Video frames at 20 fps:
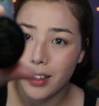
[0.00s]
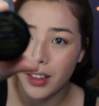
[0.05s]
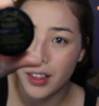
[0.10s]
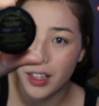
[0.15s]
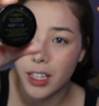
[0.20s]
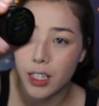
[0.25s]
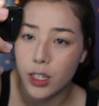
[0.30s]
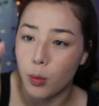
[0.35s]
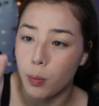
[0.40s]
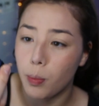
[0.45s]

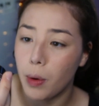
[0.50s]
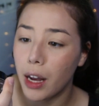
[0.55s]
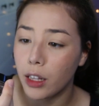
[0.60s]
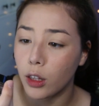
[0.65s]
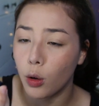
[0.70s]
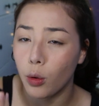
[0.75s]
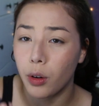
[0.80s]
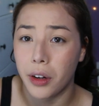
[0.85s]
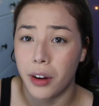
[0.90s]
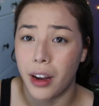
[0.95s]
This by
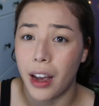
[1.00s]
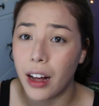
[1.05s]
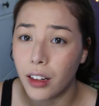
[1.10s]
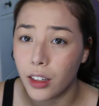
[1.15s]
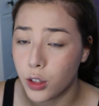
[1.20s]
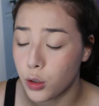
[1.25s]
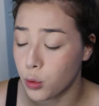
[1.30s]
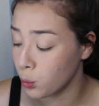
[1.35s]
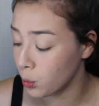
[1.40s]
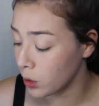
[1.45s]

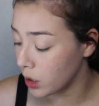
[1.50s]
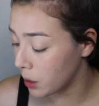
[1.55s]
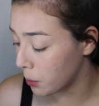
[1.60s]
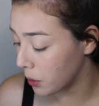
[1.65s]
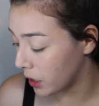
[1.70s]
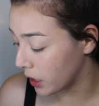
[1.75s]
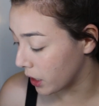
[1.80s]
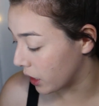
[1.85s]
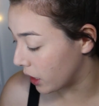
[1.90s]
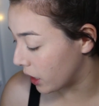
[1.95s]
L'Oreal. It's
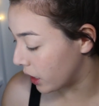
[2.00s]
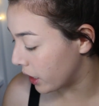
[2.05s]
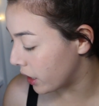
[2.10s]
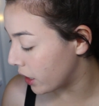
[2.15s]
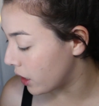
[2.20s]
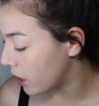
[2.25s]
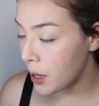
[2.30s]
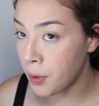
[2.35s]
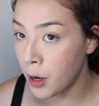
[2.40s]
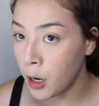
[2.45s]
really
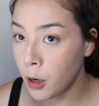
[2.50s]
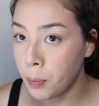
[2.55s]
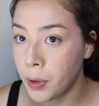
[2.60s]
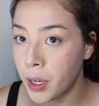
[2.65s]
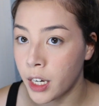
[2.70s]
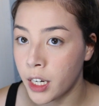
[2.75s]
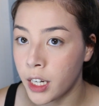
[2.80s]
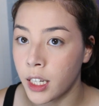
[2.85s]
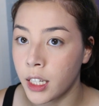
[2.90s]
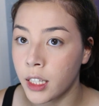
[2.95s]
good. In my
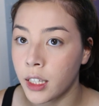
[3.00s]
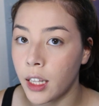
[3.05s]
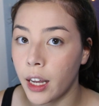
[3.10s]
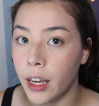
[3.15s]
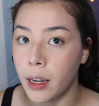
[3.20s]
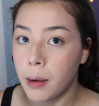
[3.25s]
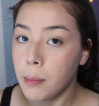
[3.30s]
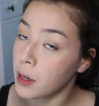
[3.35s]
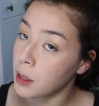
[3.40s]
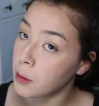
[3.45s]
opinion,
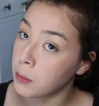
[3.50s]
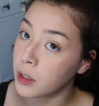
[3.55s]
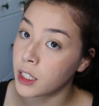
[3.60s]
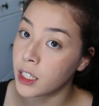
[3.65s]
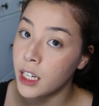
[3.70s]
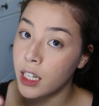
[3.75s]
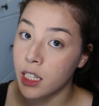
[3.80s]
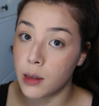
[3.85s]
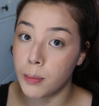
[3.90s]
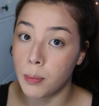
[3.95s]
like
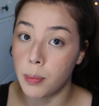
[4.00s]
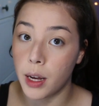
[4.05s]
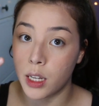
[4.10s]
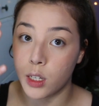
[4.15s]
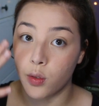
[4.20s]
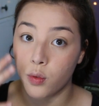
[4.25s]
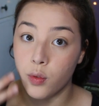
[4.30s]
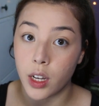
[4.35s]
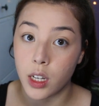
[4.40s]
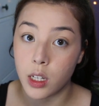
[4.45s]
Maybelline has the
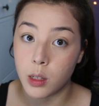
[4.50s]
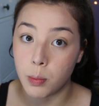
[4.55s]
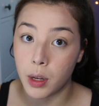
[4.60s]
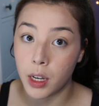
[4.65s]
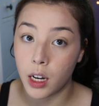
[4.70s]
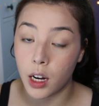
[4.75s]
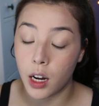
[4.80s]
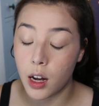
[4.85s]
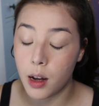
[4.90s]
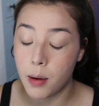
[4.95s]
best face
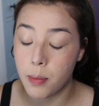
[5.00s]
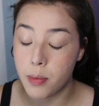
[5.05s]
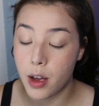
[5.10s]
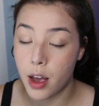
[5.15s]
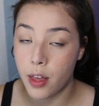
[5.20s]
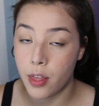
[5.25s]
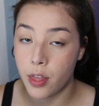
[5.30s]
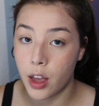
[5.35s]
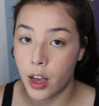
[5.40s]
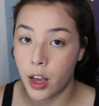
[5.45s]
makeup,
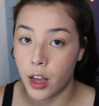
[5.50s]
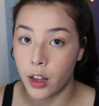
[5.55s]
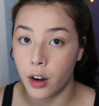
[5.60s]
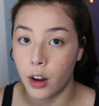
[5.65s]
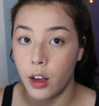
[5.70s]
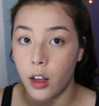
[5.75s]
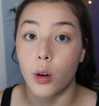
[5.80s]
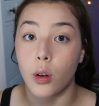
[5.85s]
and then